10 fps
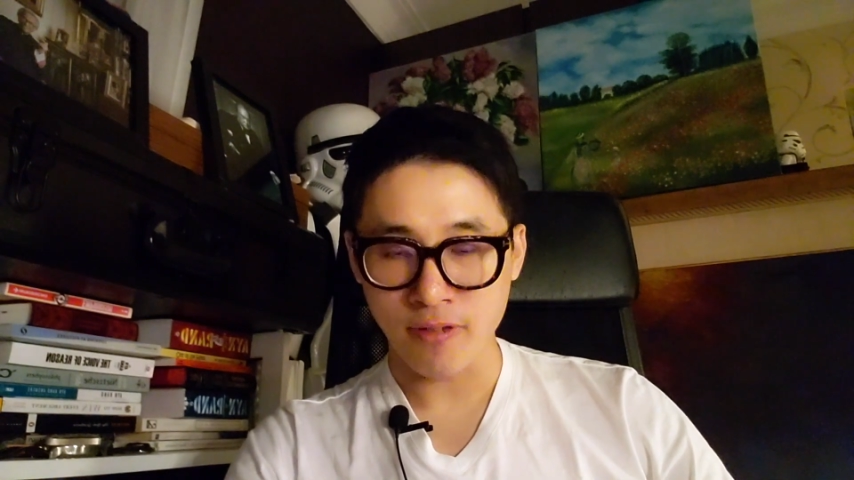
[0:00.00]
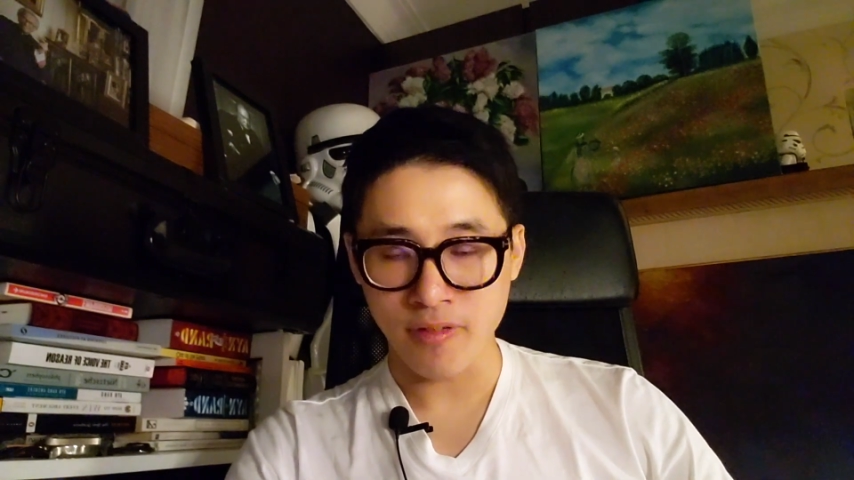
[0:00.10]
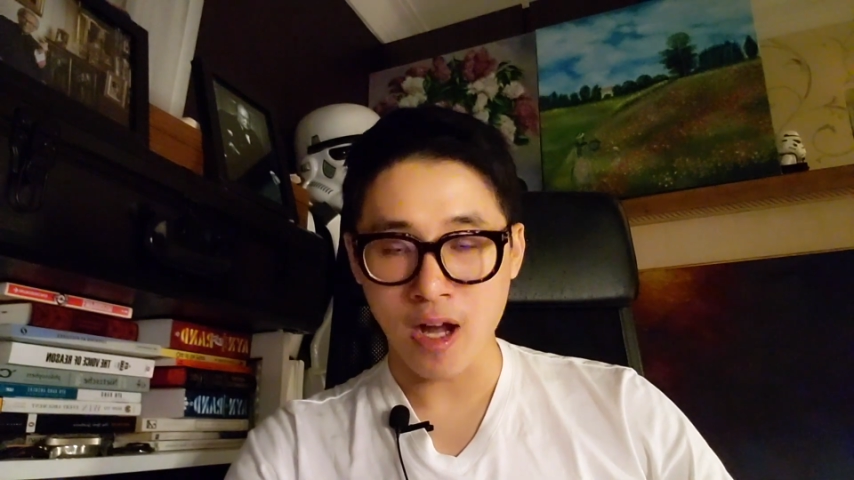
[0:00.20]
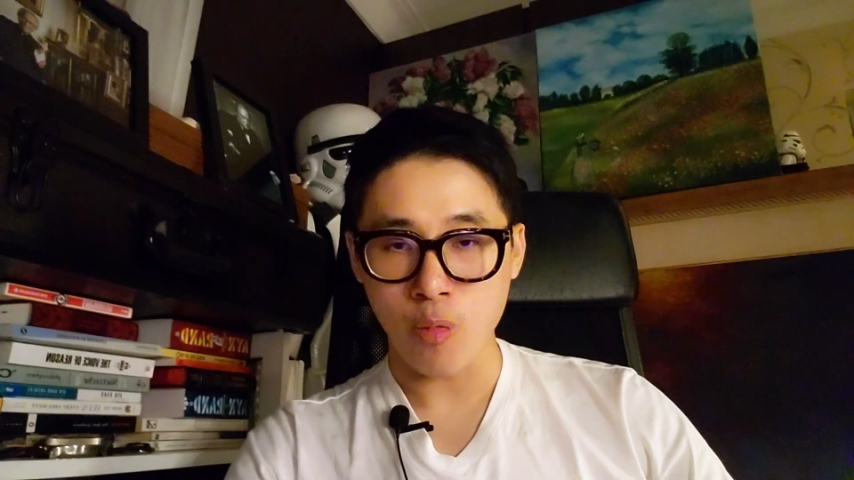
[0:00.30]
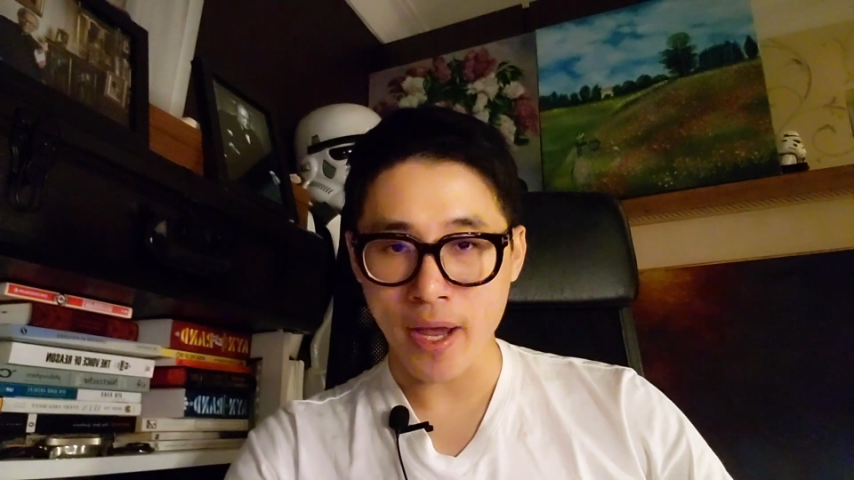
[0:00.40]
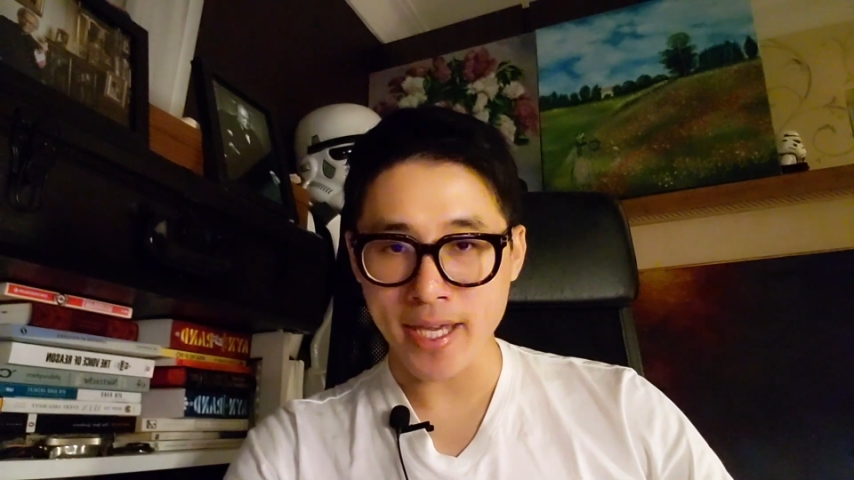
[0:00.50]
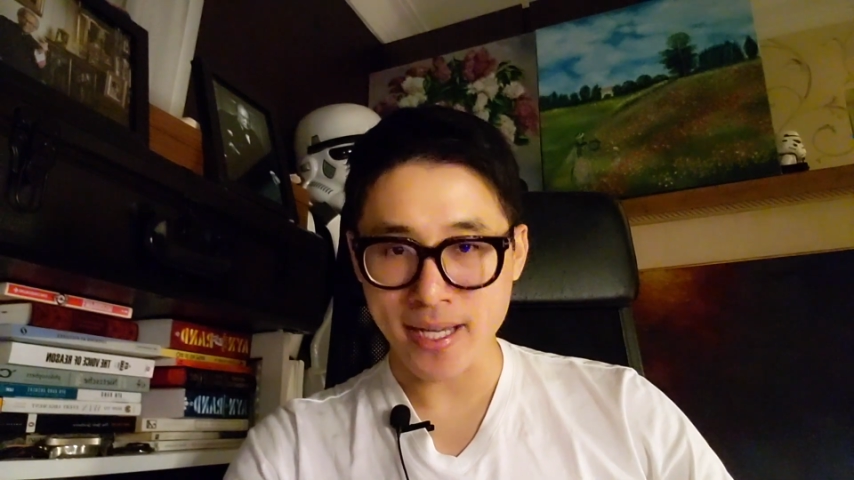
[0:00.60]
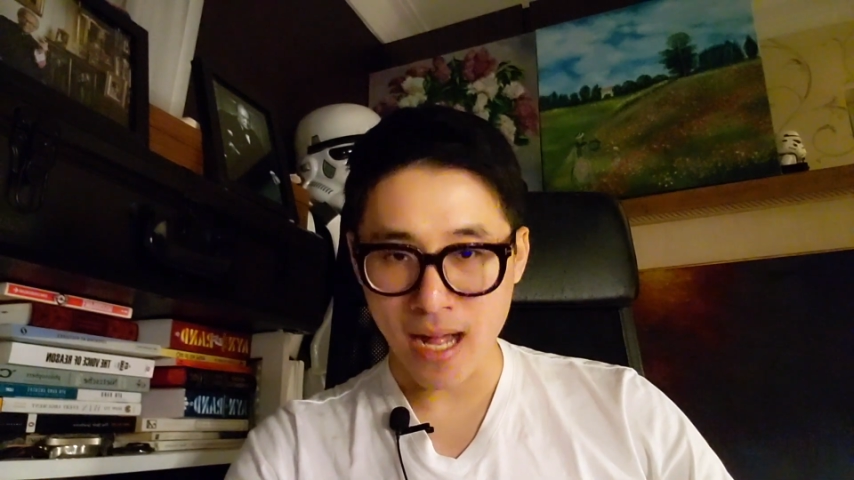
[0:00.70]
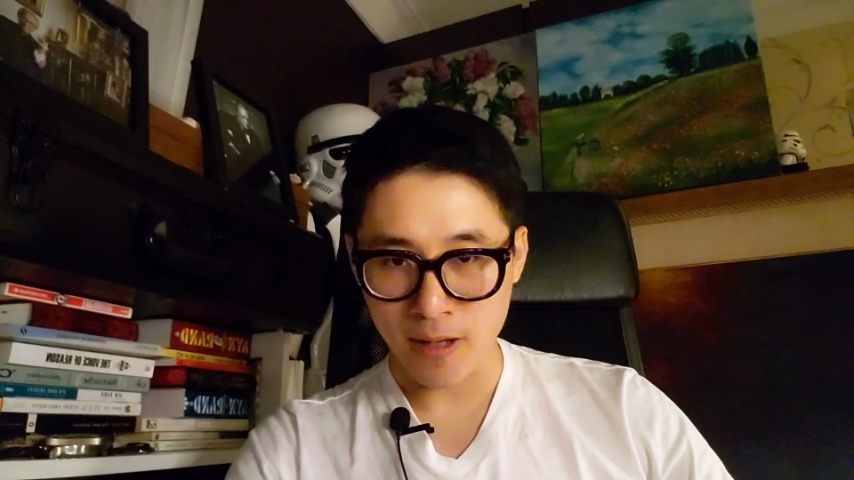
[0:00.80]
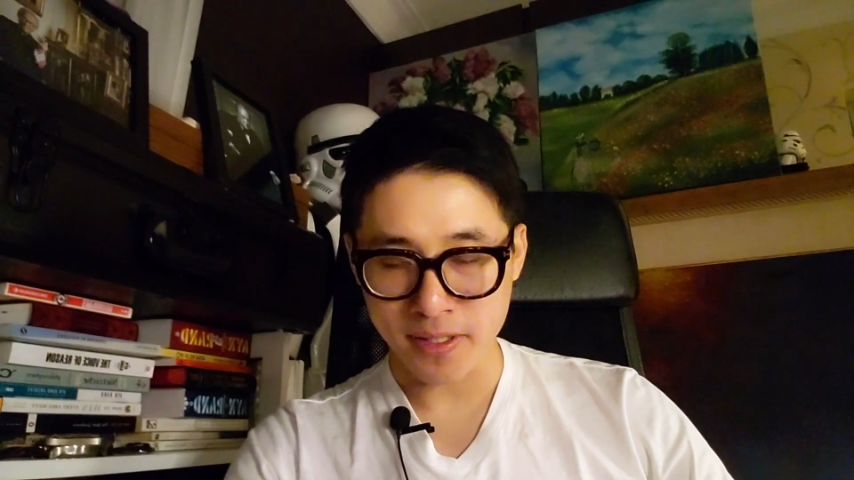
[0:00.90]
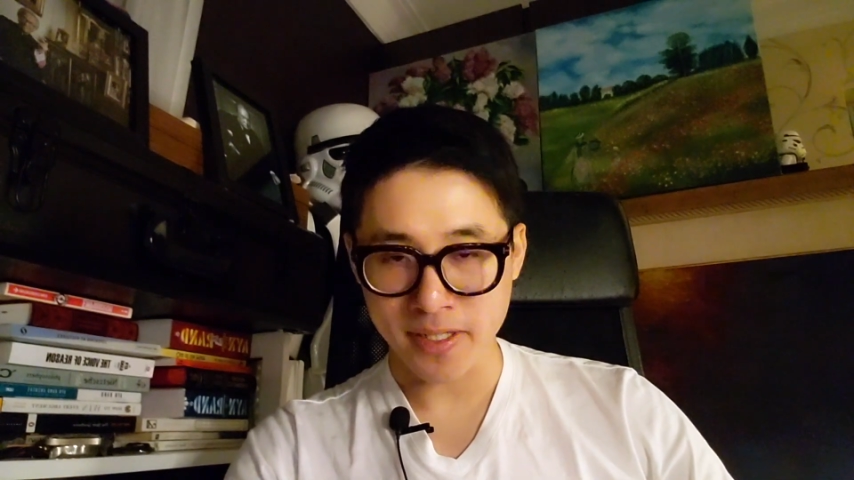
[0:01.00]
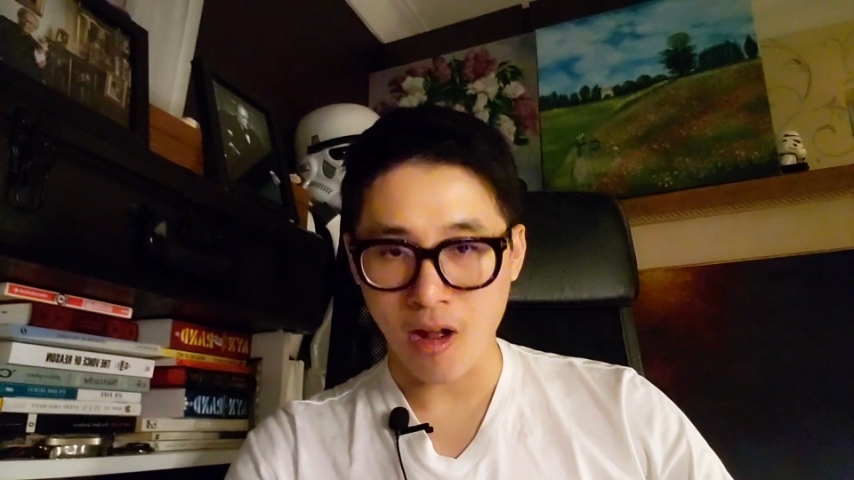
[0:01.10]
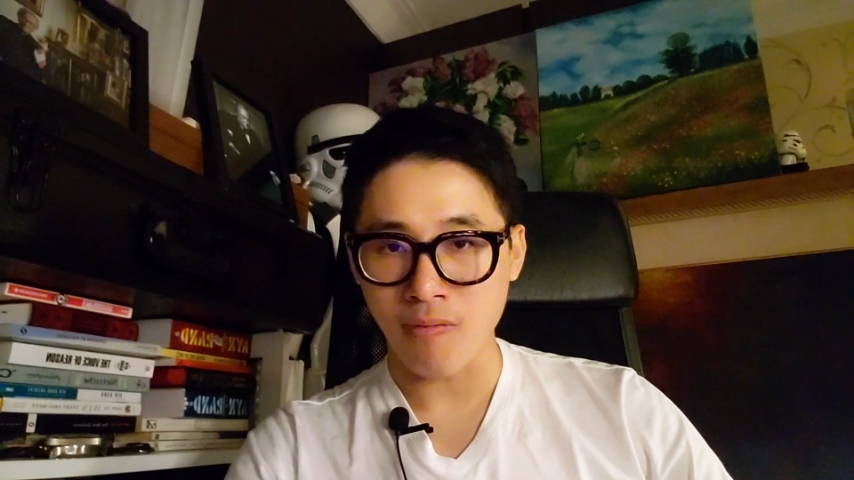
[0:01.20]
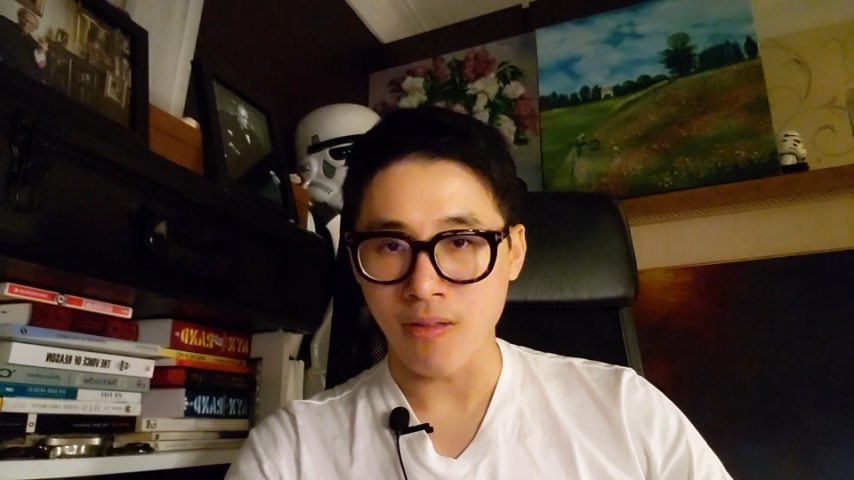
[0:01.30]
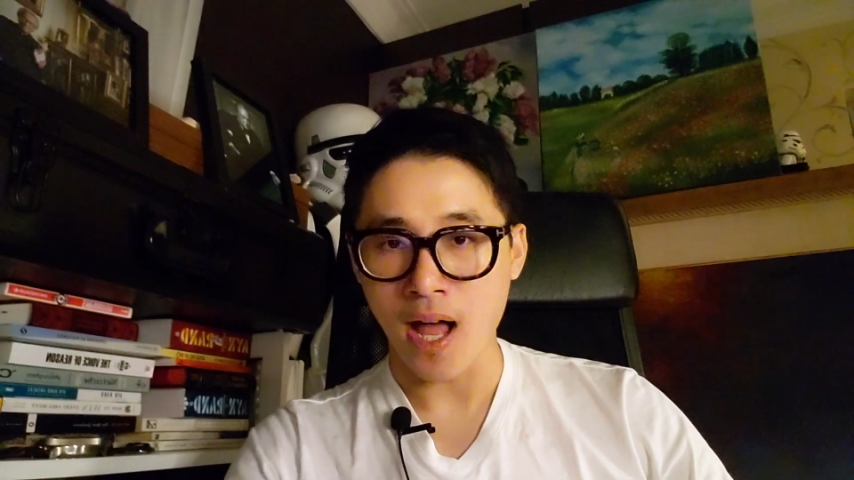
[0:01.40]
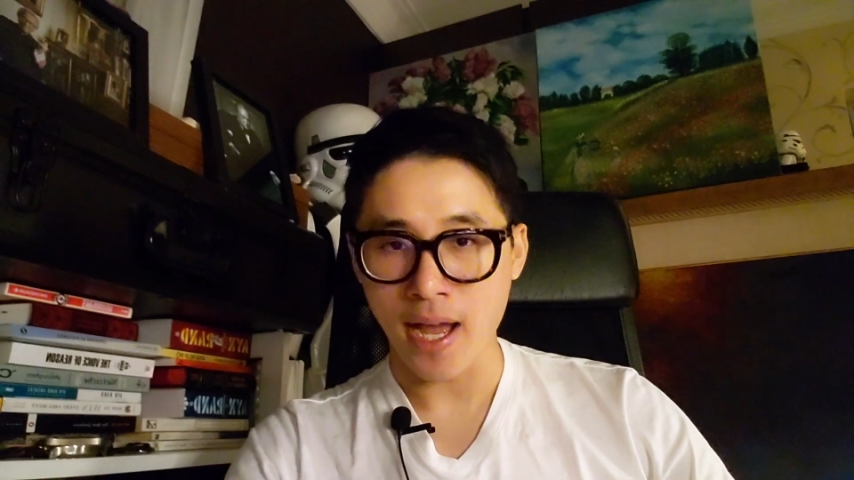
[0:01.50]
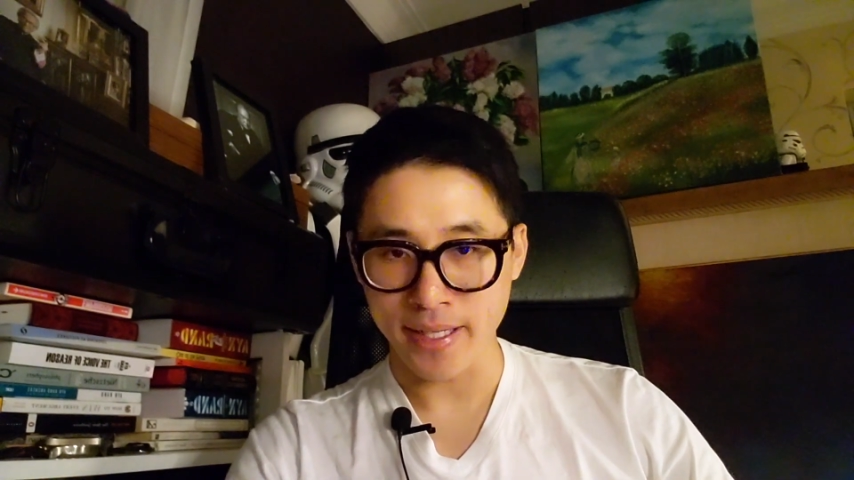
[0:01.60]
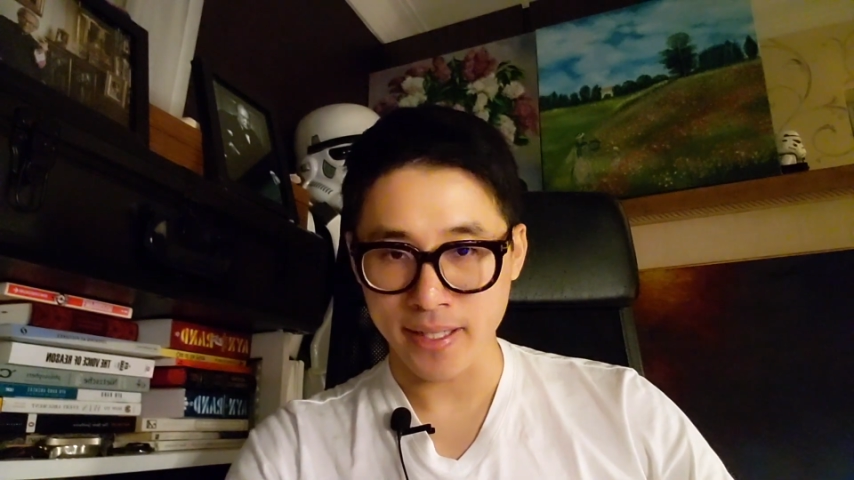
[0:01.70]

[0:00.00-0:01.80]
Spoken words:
of our waking hours online